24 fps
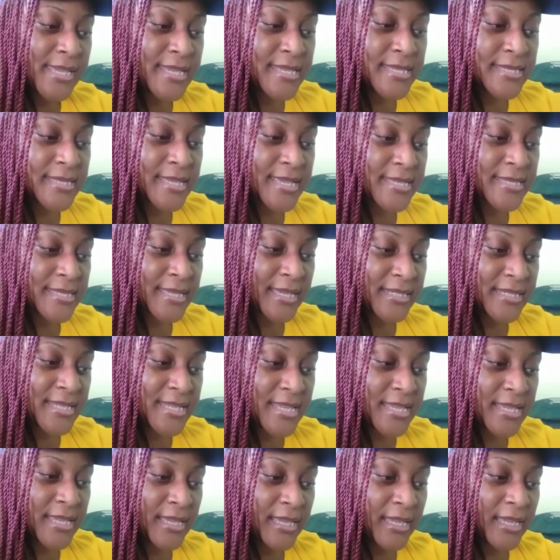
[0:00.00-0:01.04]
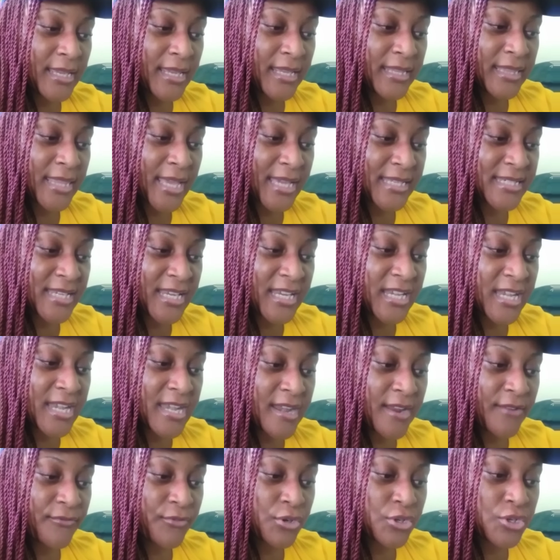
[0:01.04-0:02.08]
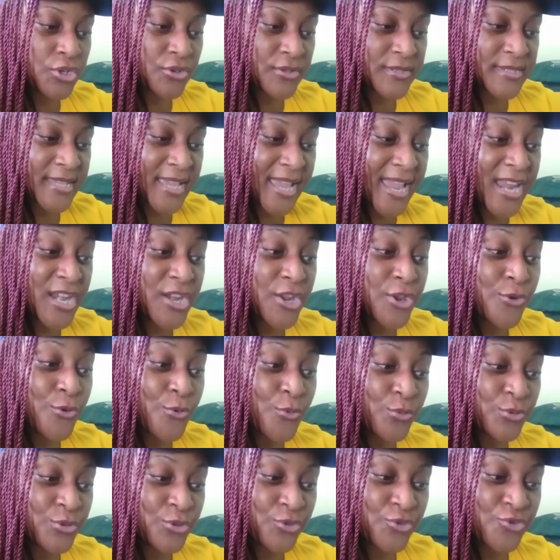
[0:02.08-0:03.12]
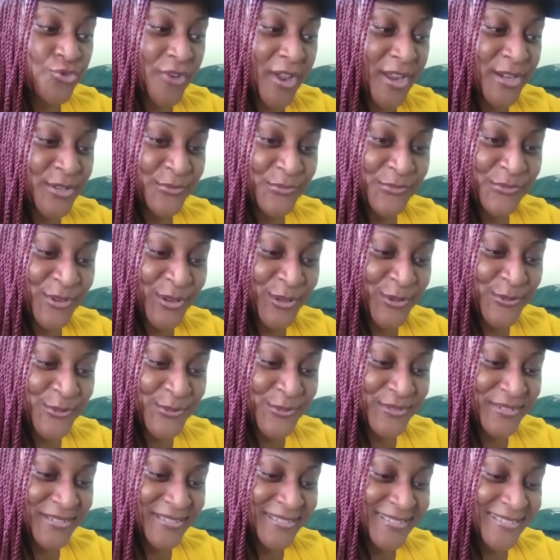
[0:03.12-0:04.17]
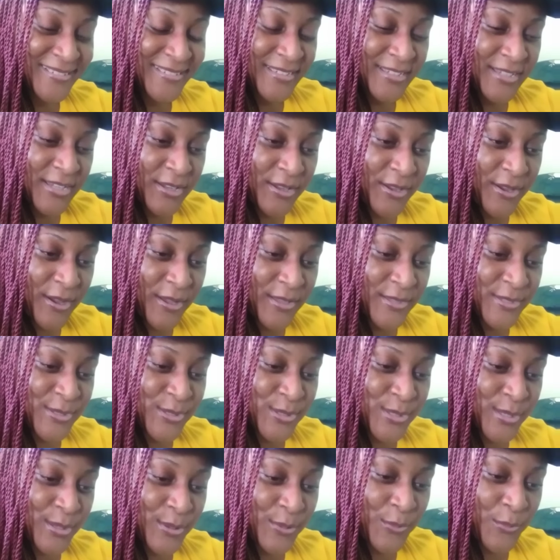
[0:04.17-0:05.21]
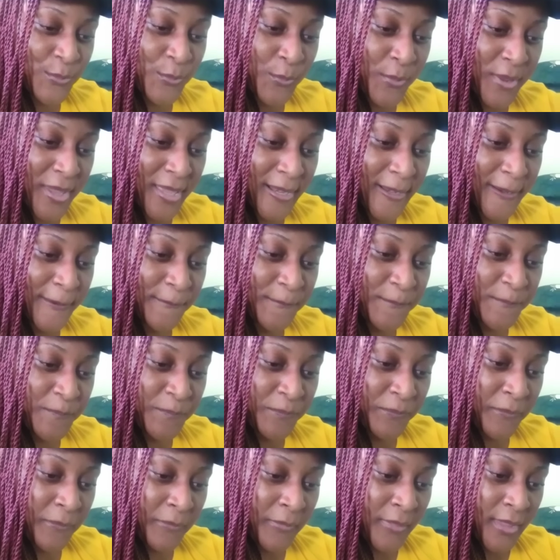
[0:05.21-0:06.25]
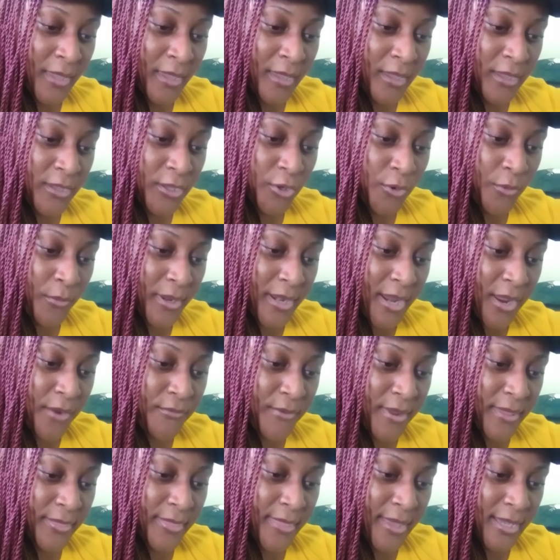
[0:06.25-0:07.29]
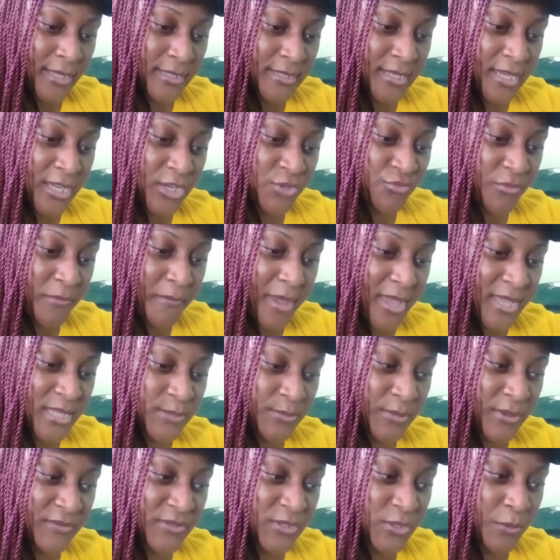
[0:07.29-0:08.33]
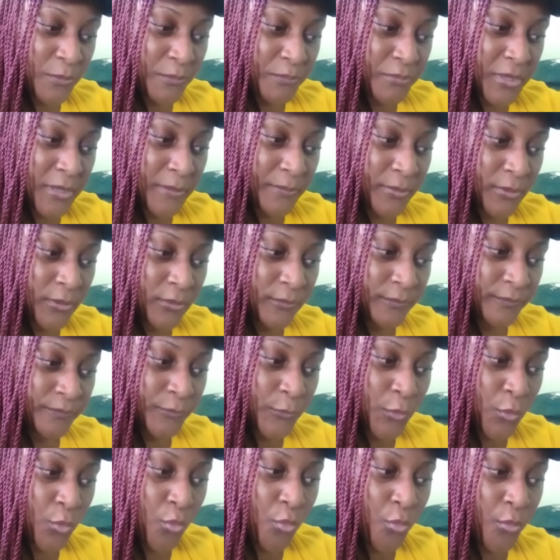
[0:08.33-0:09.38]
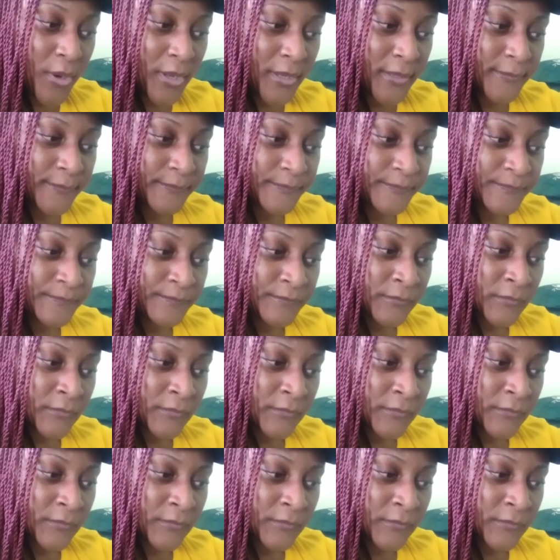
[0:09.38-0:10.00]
He says that it never does any good to try to follow God's will. You know, when I read that, it reminds me of some people who will